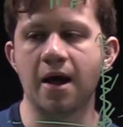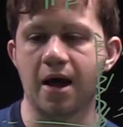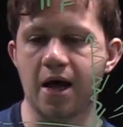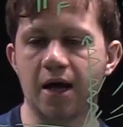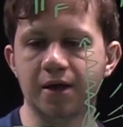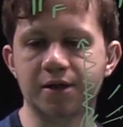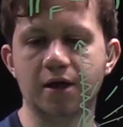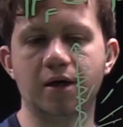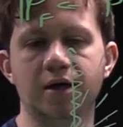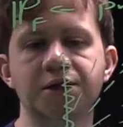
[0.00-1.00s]
And
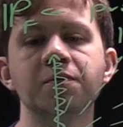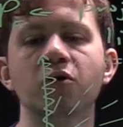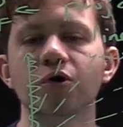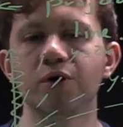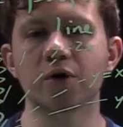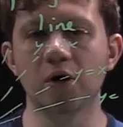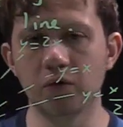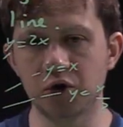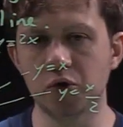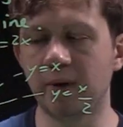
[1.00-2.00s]
the more you go
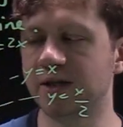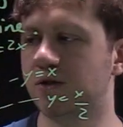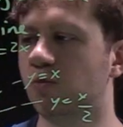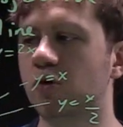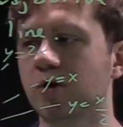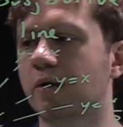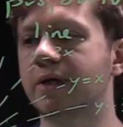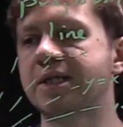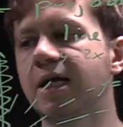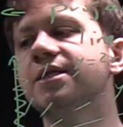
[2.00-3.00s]
into math, the more you
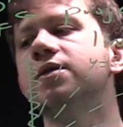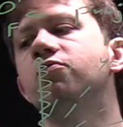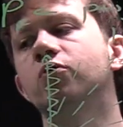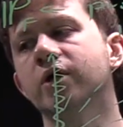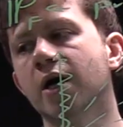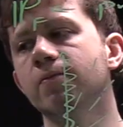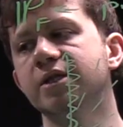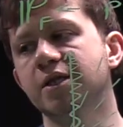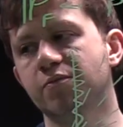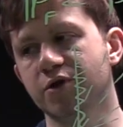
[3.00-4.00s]
understand that working with
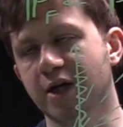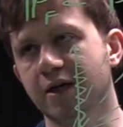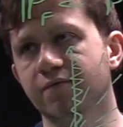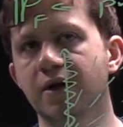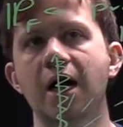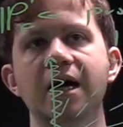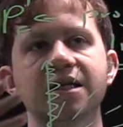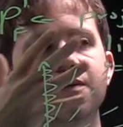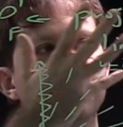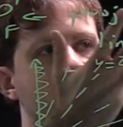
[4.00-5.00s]
this projective line
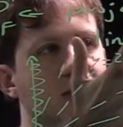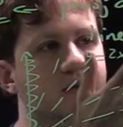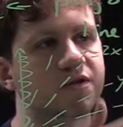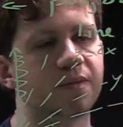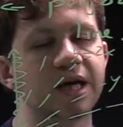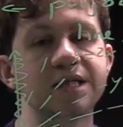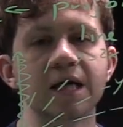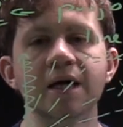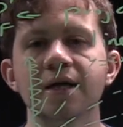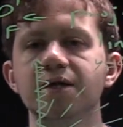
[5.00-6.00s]
and projective space
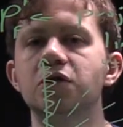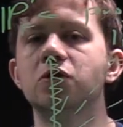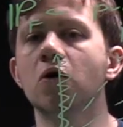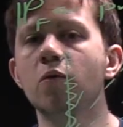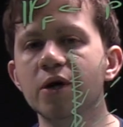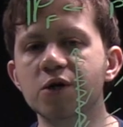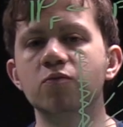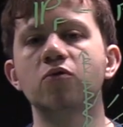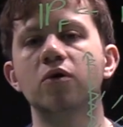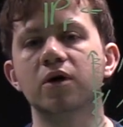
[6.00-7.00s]
is so much
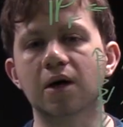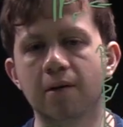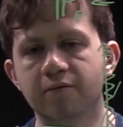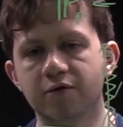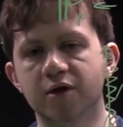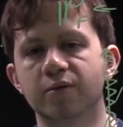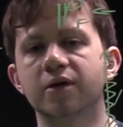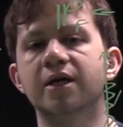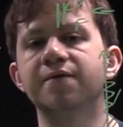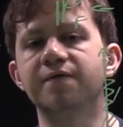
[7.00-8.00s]
more comfortable,
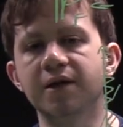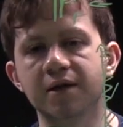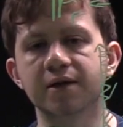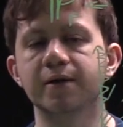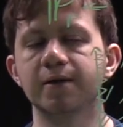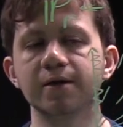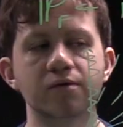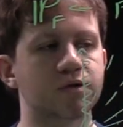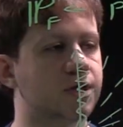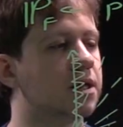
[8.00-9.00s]
convenient, and
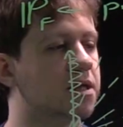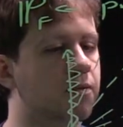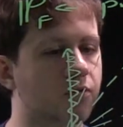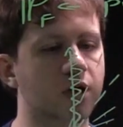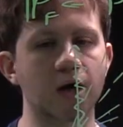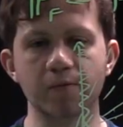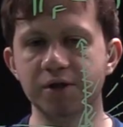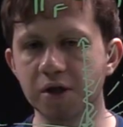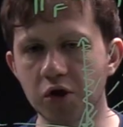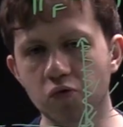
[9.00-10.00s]
interesting than working with
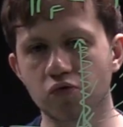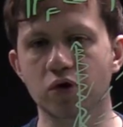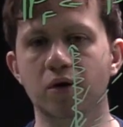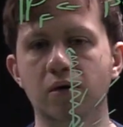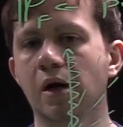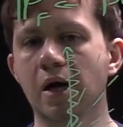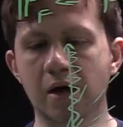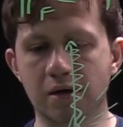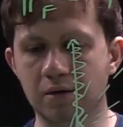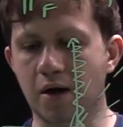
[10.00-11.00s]
the usual
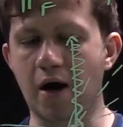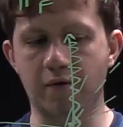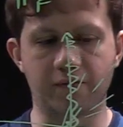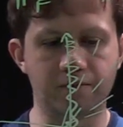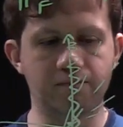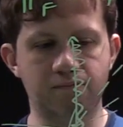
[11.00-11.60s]
kind of